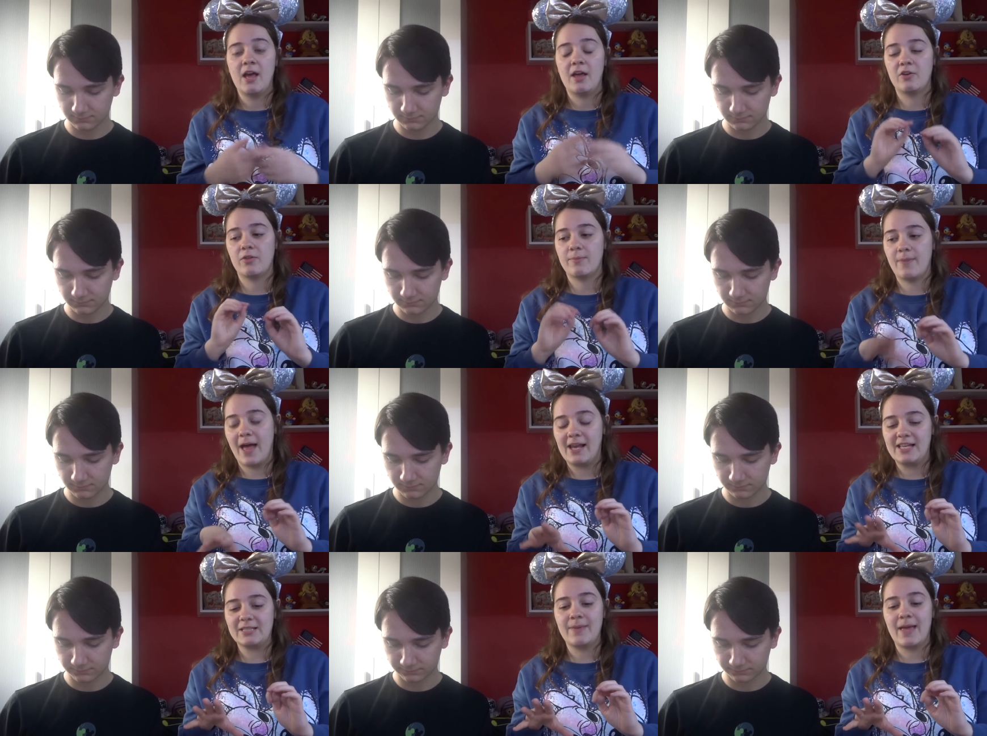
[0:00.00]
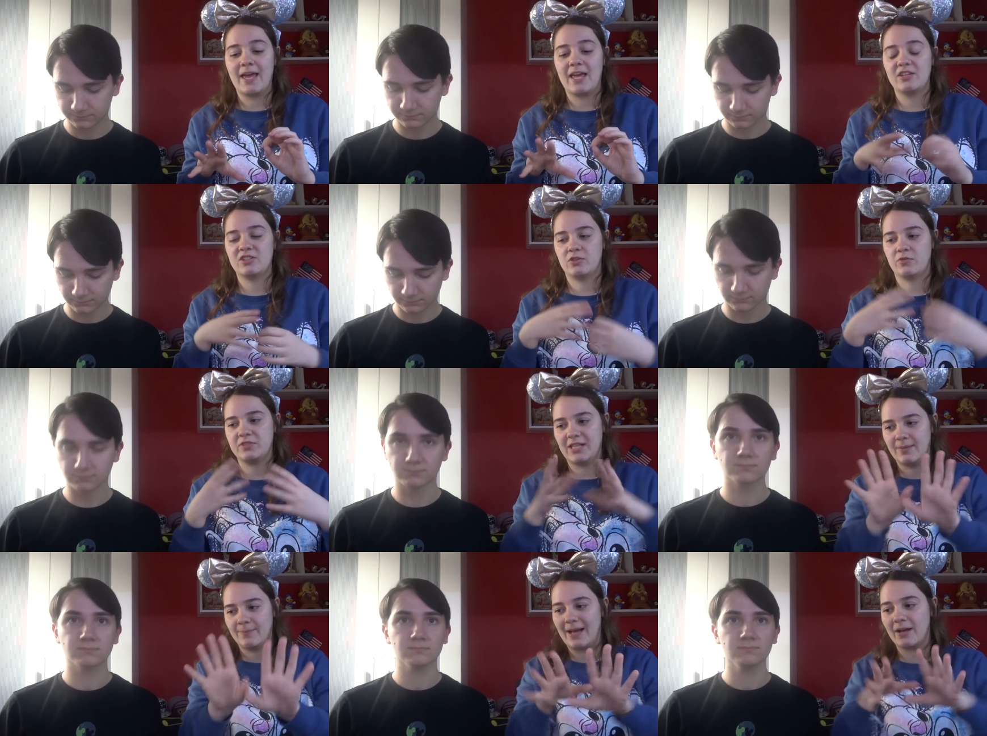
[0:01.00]
Speaker 1: You've got the Alice maze and obviously
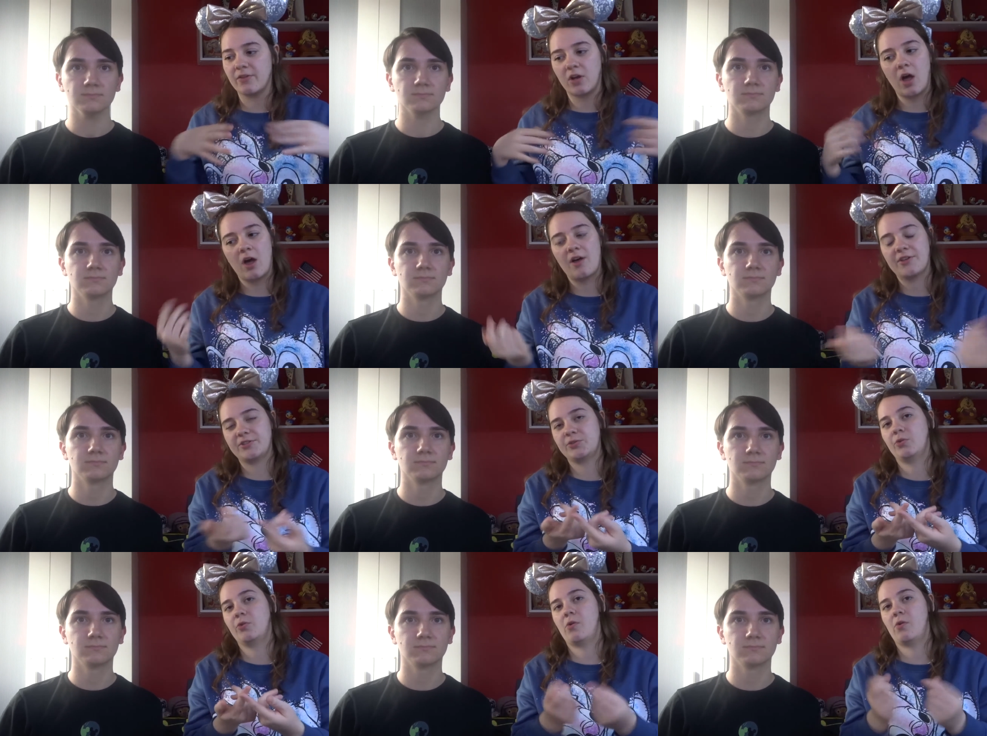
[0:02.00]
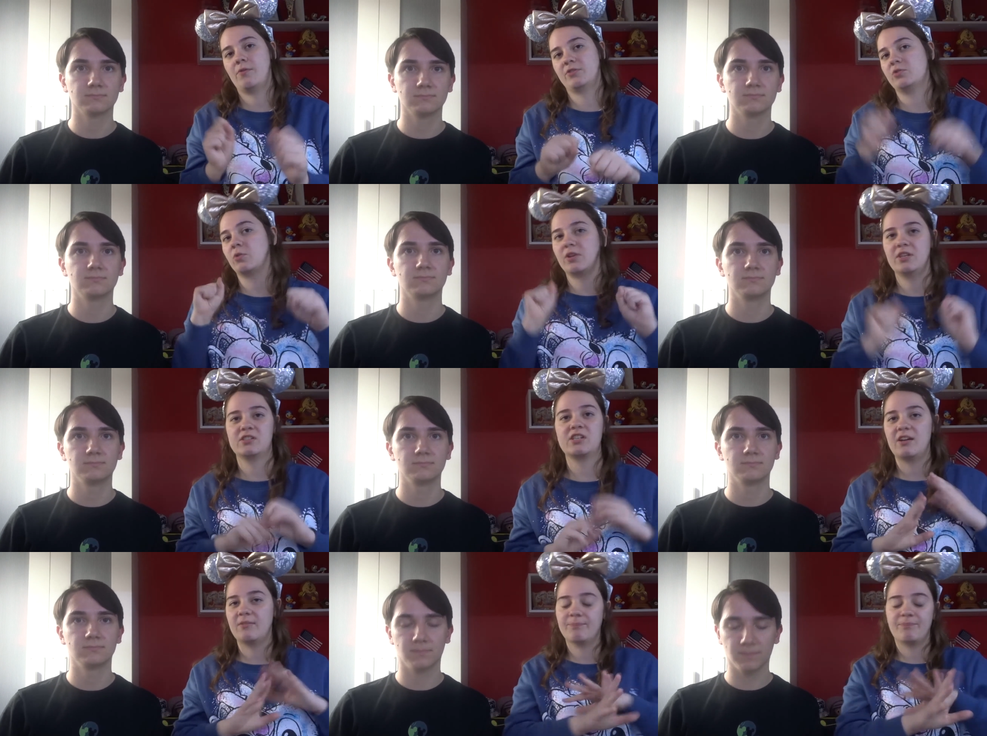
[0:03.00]
the back of the castle, Sword in the
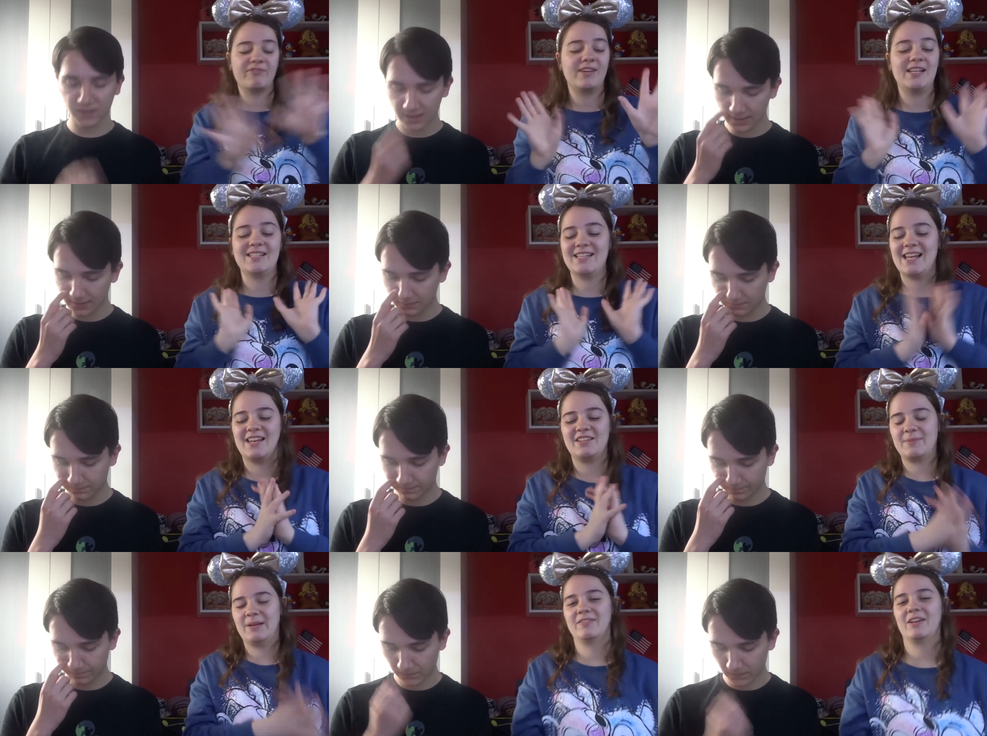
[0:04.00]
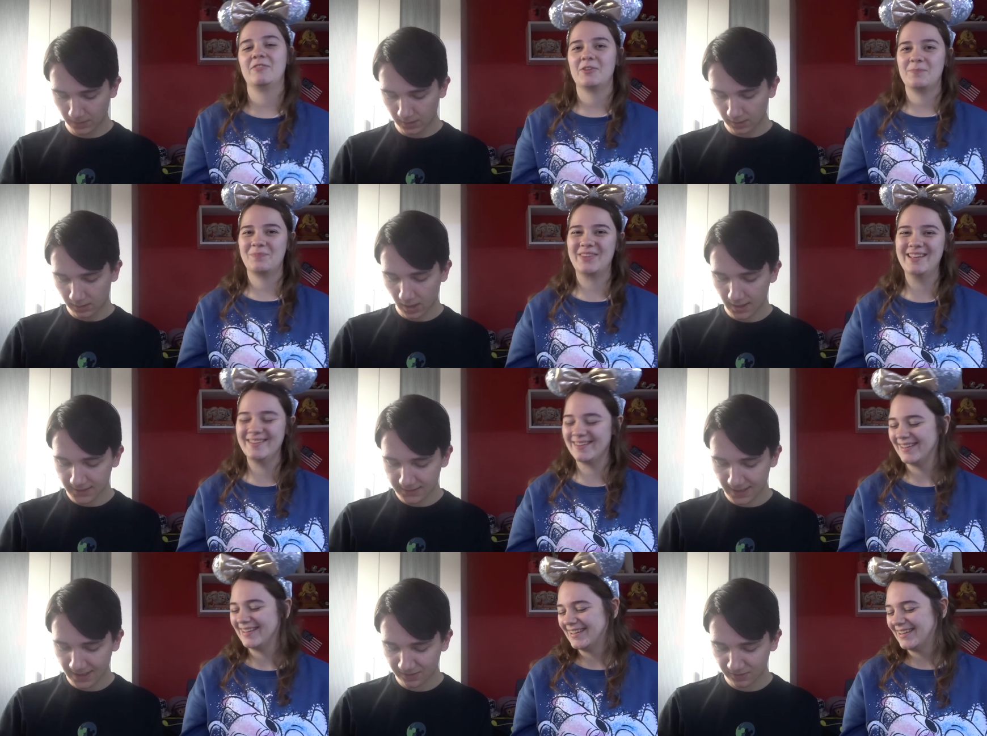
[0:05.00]
Stone. Yeah. Mine at my favourite.
Speaker 2: I
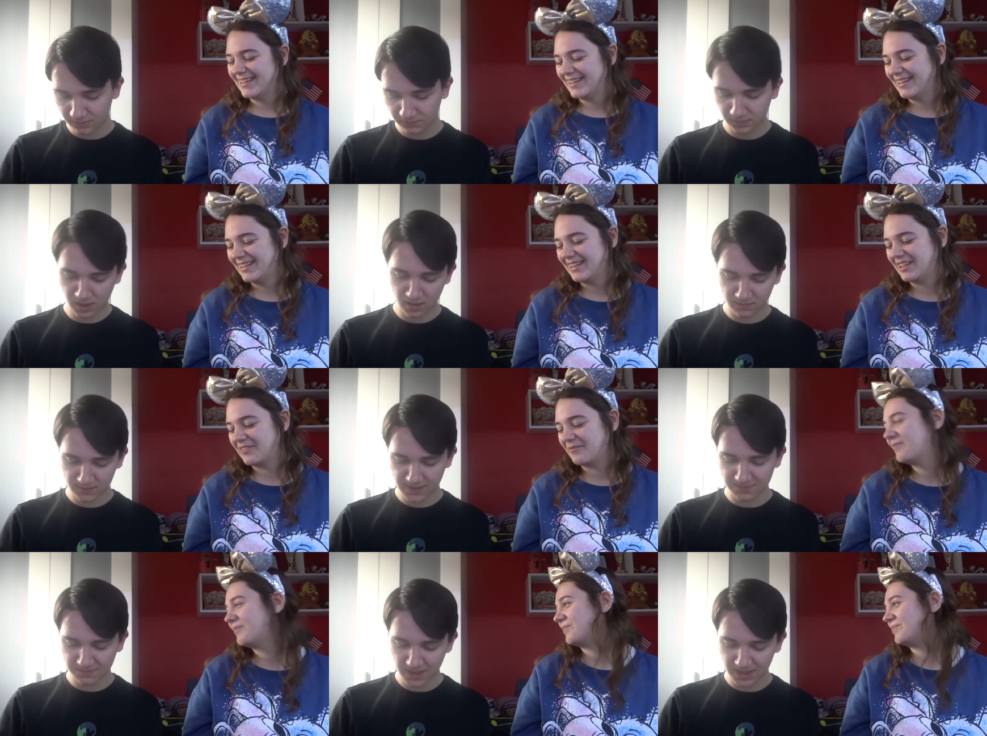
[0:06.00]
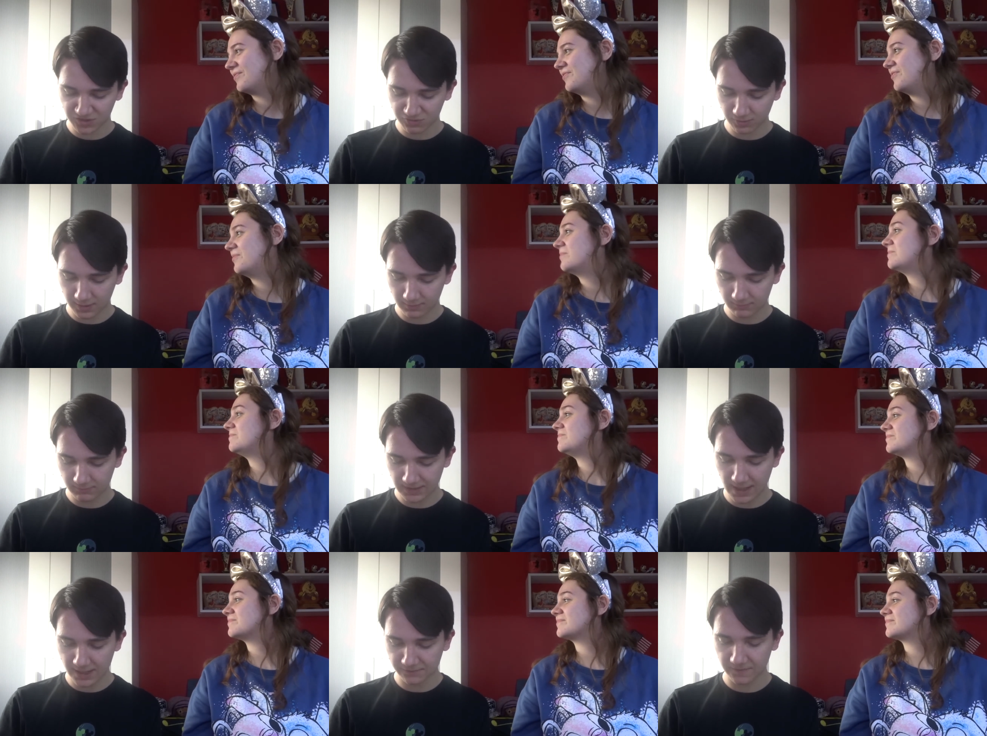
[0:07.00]
said kind of the same Main Street
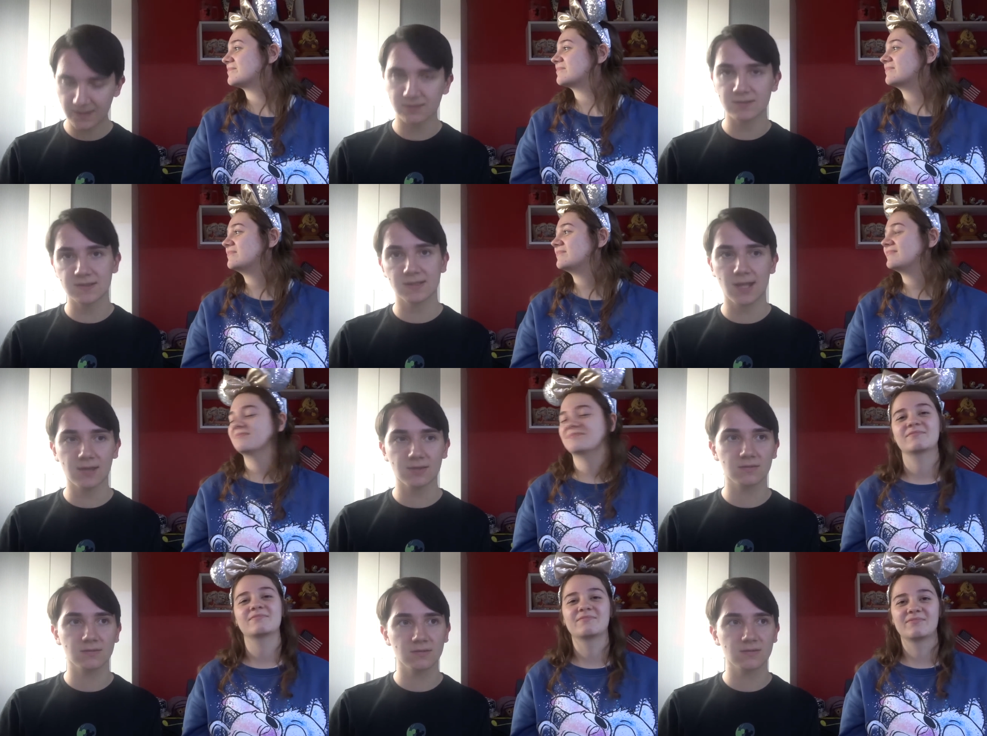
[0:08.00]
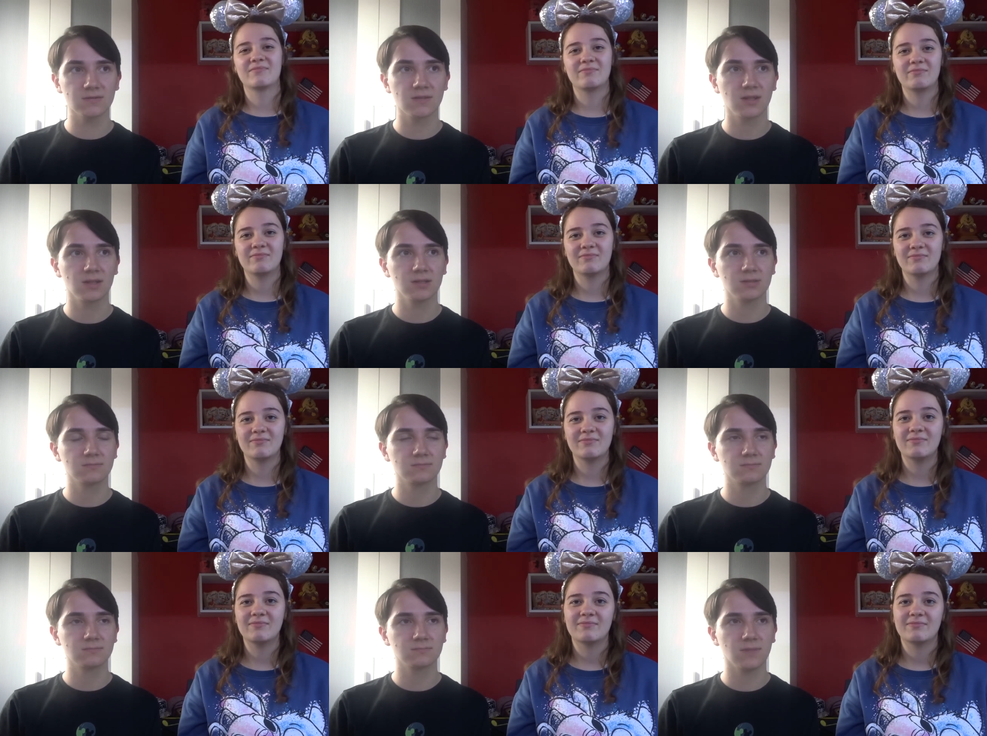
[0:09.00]
slash Fantasyland because,
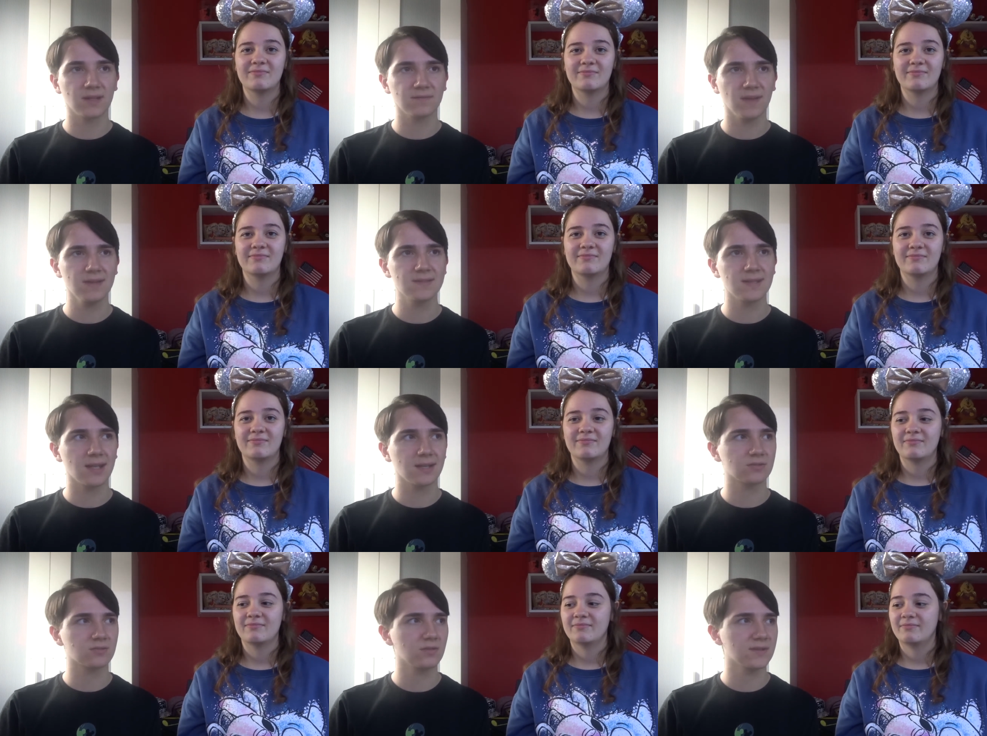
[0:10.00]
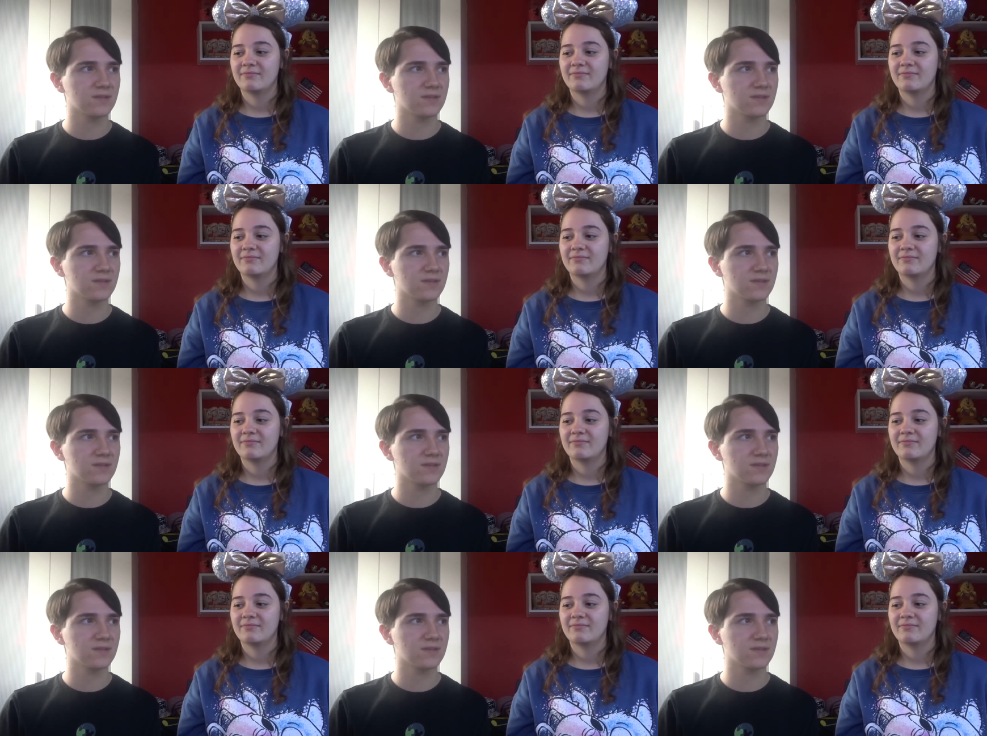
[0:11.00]
wait, Fantasyland has got it's